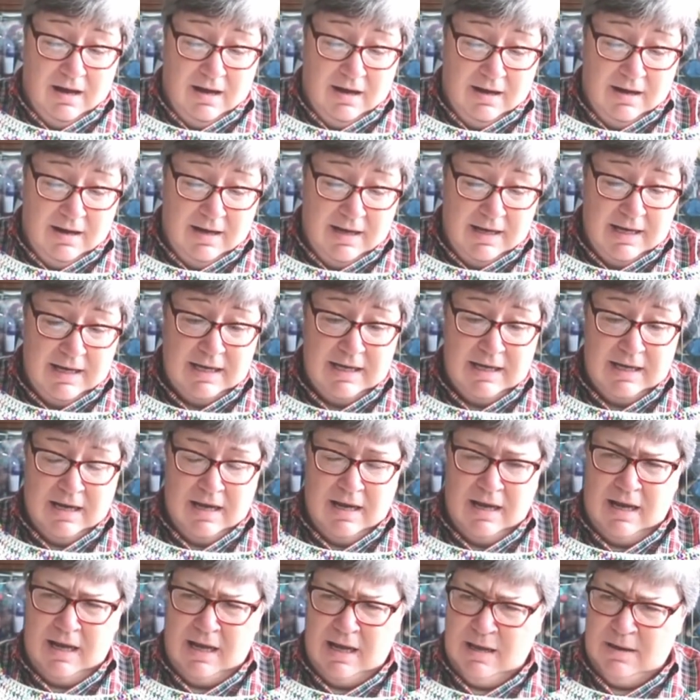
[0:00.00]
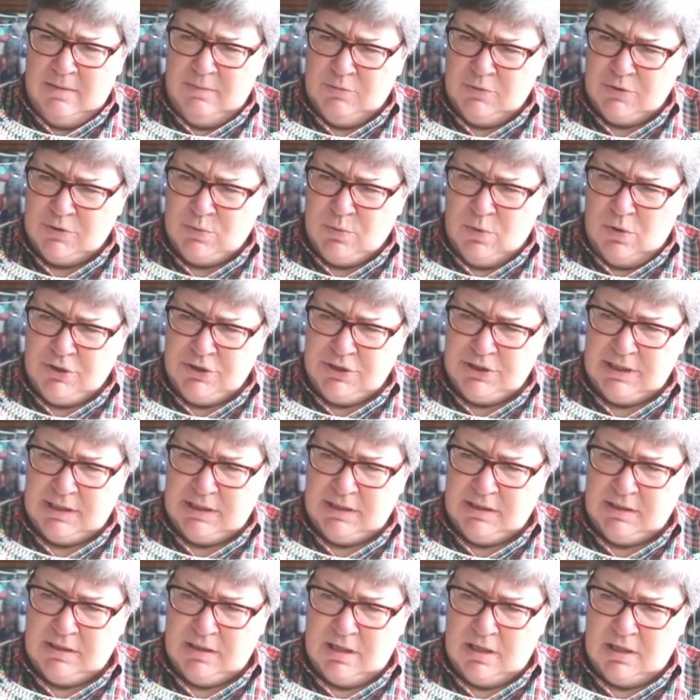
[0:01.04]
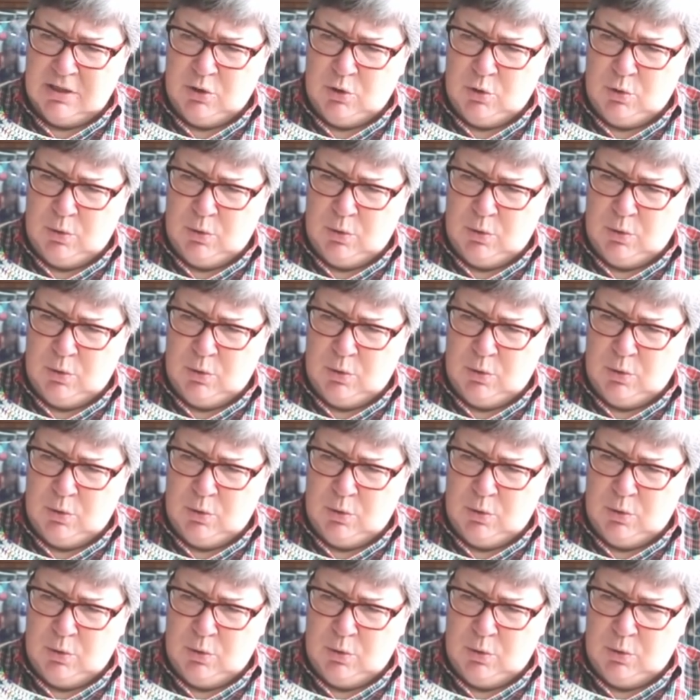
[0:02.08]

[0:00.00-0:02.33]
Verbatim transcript: I um, was watching a